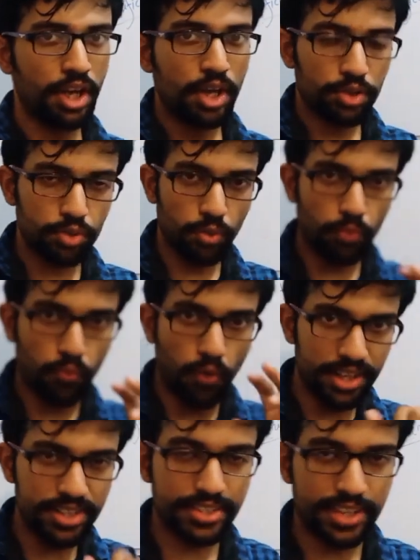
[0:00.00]
So
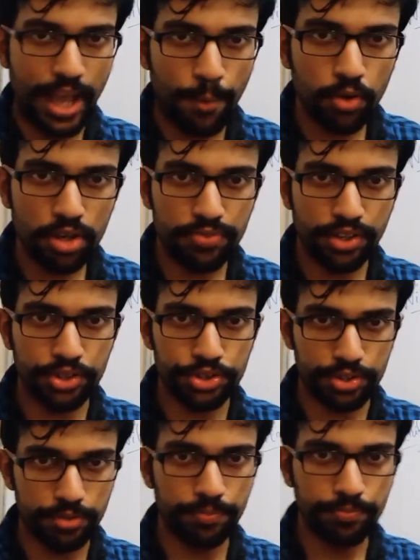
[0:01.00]
what is
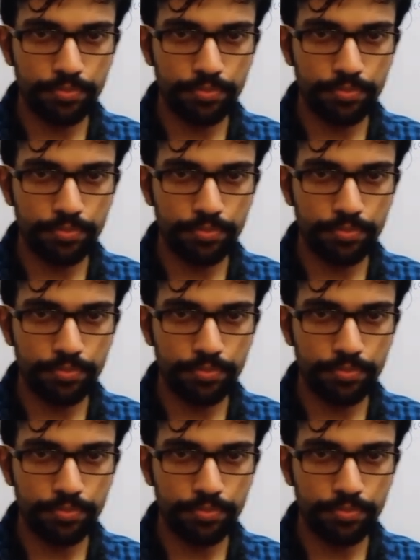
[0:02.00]
ammonification?